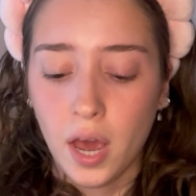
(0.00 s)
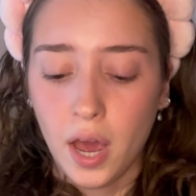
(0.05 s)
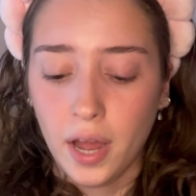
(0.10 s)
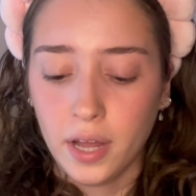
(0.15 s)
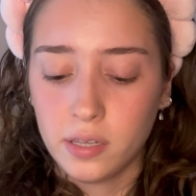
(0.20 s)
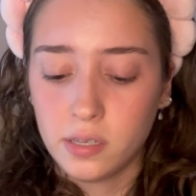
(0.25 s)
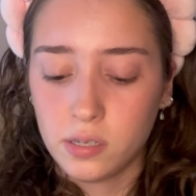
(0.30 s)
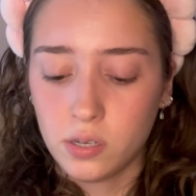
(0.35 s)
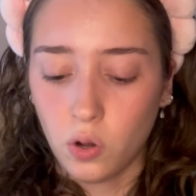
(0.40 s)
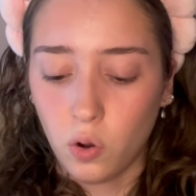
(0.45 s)

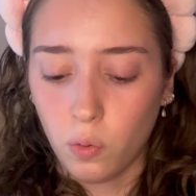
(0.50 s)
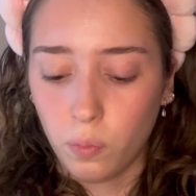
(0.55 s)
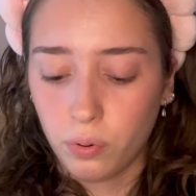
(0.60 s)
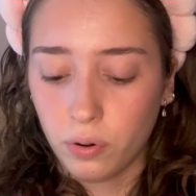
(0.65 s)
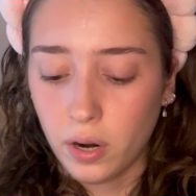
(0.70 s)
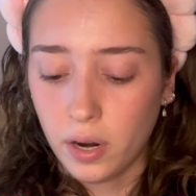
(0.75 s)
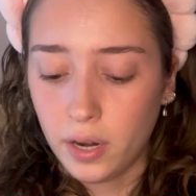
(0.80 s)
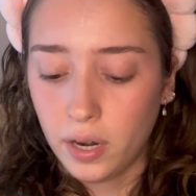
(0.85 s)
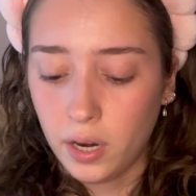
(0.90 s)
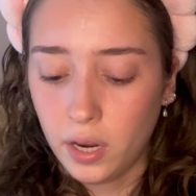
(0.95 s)
It's so
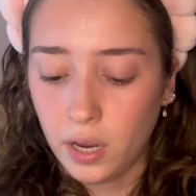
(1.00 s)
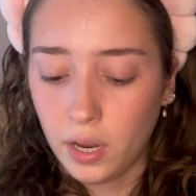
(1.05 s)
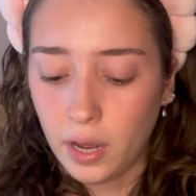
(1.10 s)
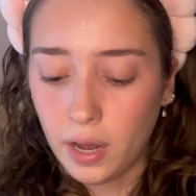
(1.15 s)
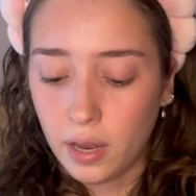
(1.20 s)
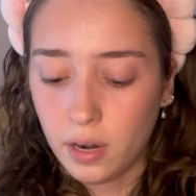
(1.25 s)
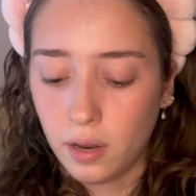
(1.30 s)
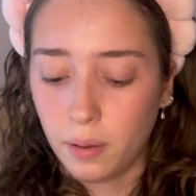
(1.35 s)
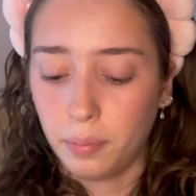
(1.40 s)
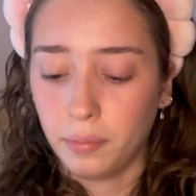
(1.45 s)
pretty
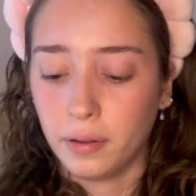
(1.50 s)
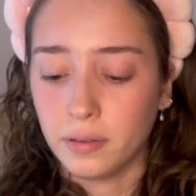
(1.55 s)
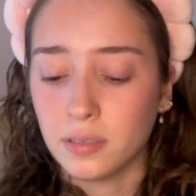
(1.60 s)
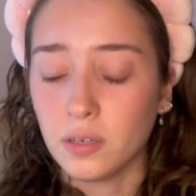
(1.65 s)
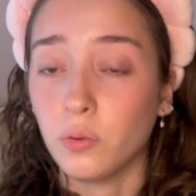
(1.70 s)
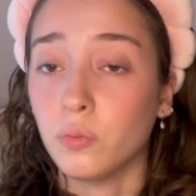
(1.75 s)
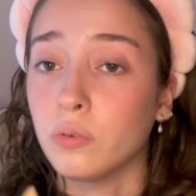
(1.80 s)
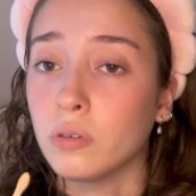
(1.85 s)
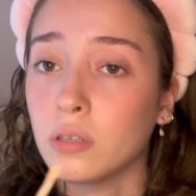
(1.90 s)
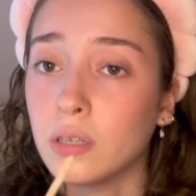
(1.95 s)
and it blends
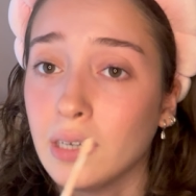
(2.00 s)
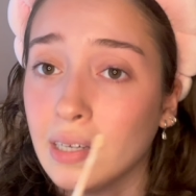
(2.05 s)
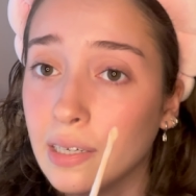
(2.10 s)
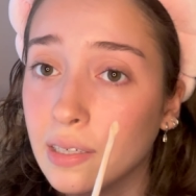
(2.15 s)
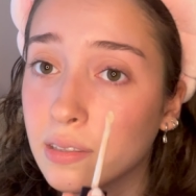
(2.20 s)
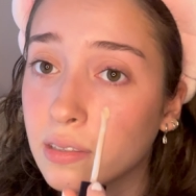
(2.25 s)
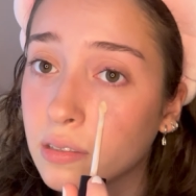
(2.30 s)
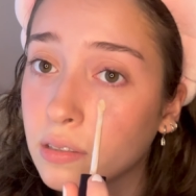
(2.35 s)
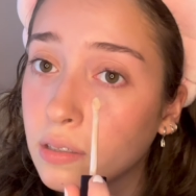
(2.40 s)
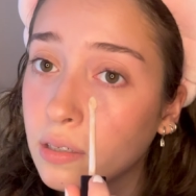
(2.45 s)
out really
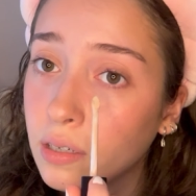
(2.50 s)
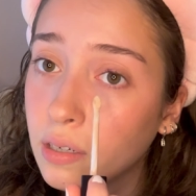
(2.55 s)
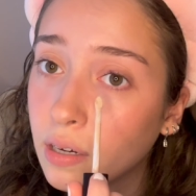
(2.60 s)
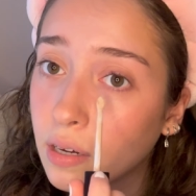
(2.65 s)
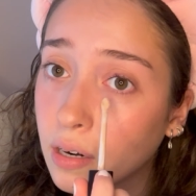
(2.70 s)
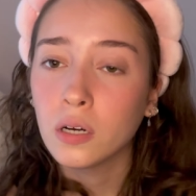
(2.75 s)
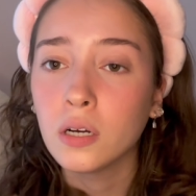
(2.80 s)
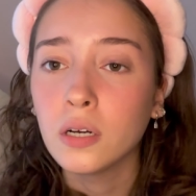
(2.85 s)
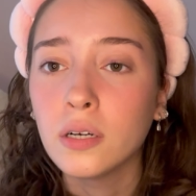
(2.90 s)
easily.